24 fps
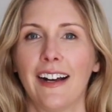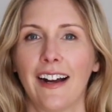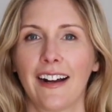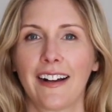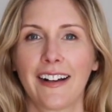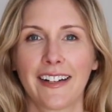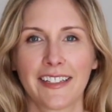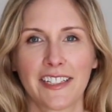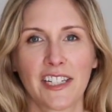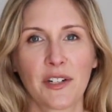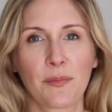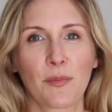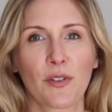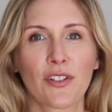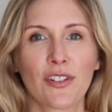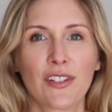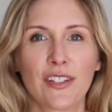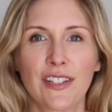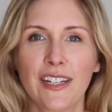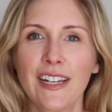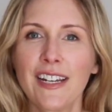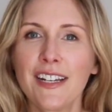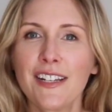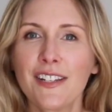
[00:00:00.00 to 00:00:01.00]
A customer
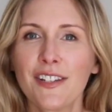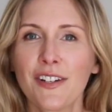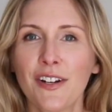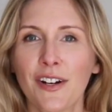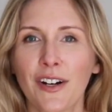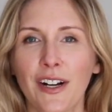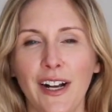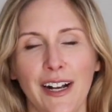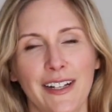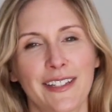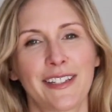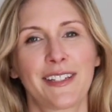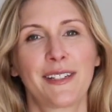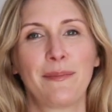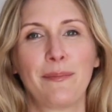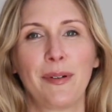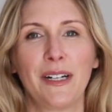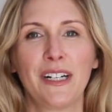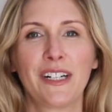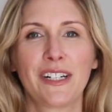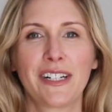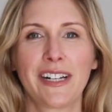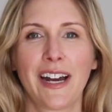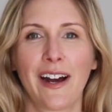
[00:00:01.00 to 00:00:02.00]
sees your custom
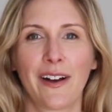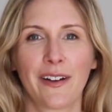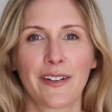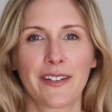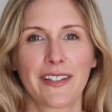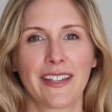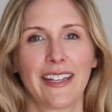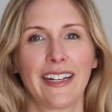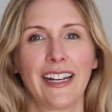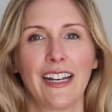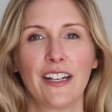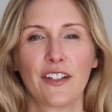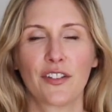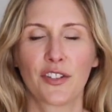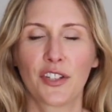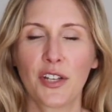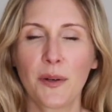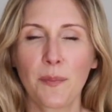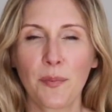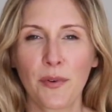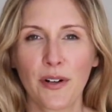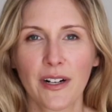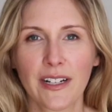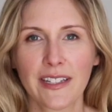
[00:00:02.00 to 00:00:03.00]
beach towels, they get
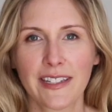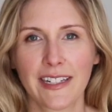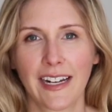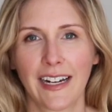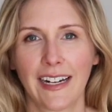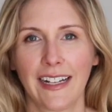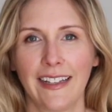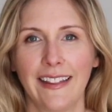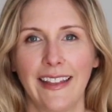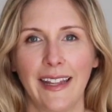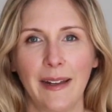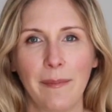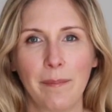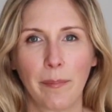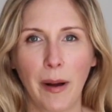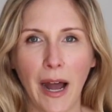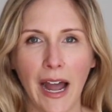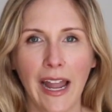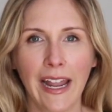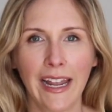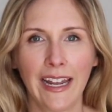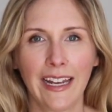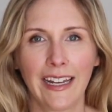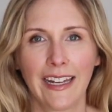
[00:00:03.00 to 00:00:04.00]
super excited, they
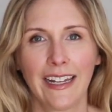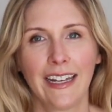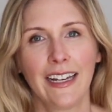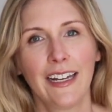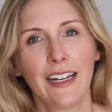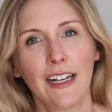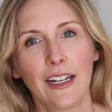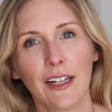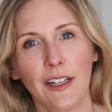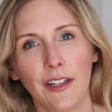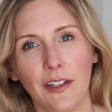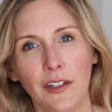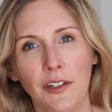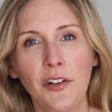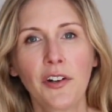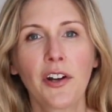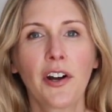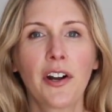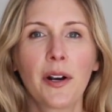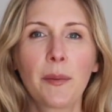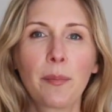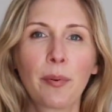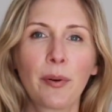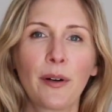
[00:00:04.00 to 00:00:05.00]
buy it, you
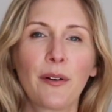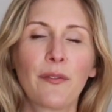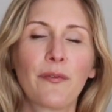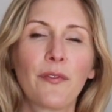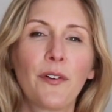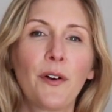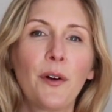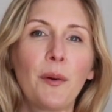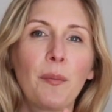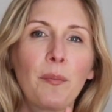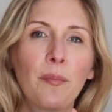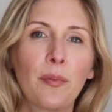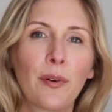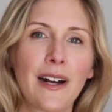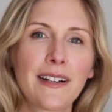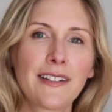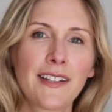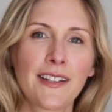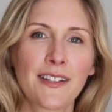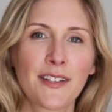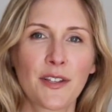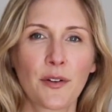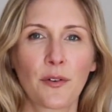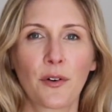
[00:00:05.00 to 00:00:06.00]
go to Printful,
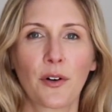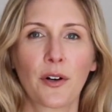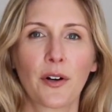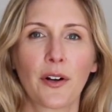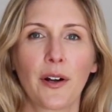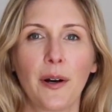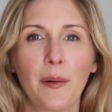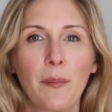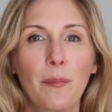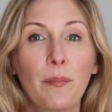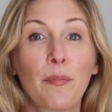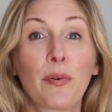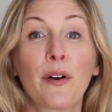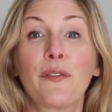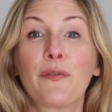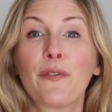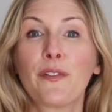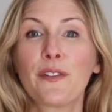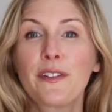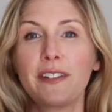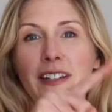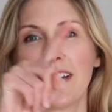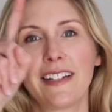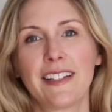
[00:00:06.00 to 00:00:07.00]
process the order, and
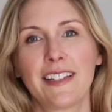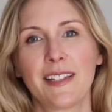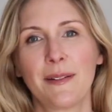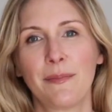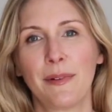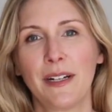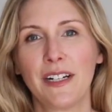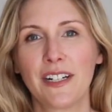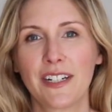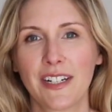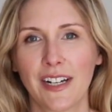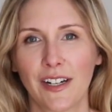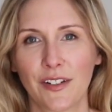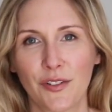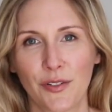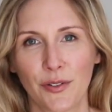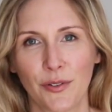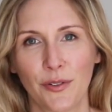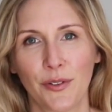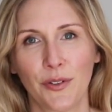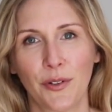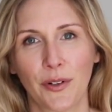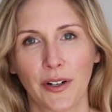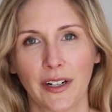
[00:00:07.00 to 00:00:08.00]
Printful sends the beach towel
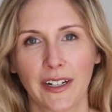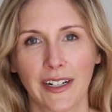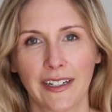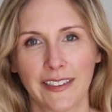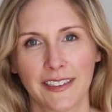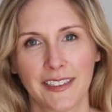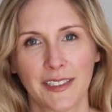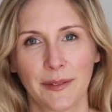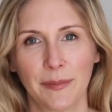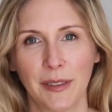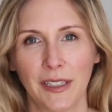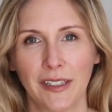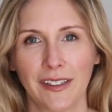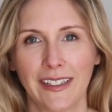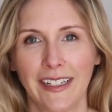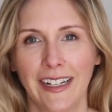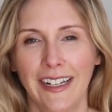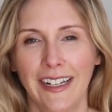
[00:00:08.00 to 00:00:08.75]
to your customer.